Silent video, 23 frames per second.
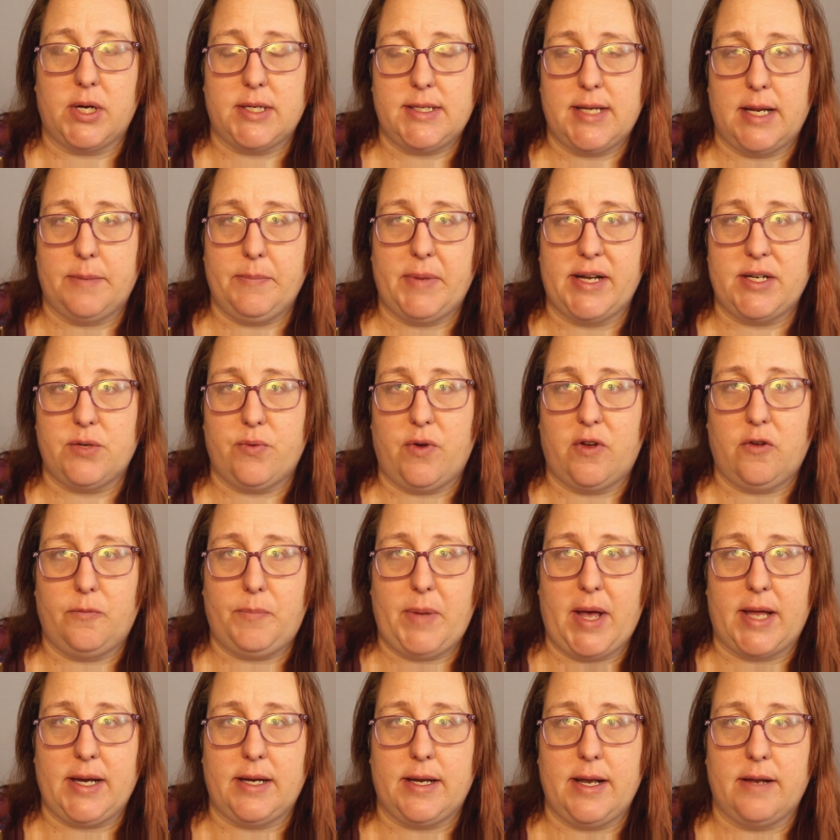a 10 by 12
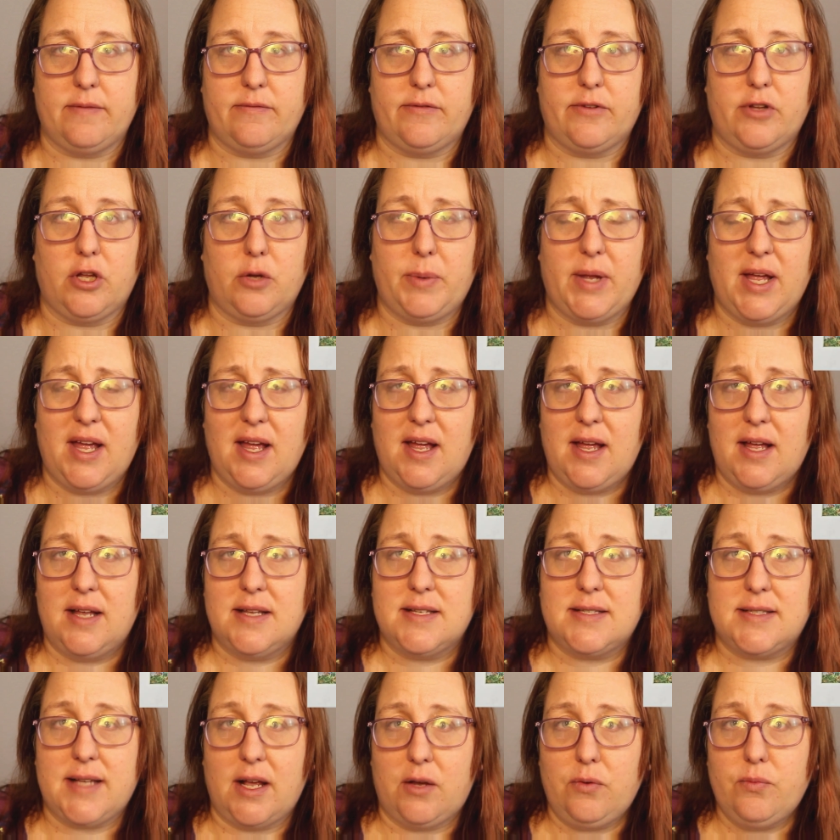padded envelope,
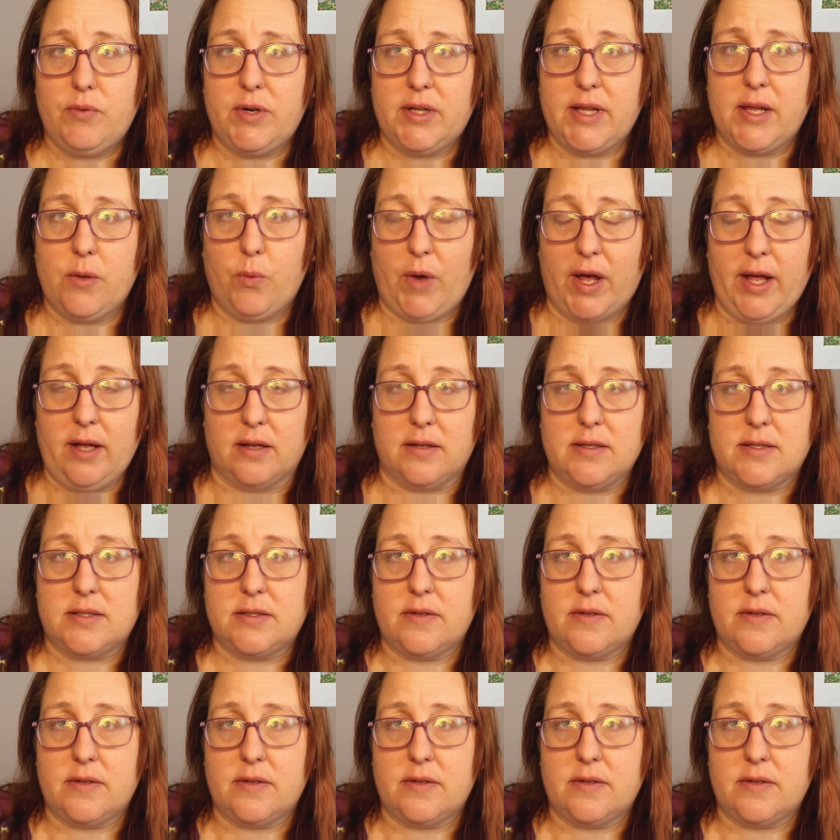sell really well.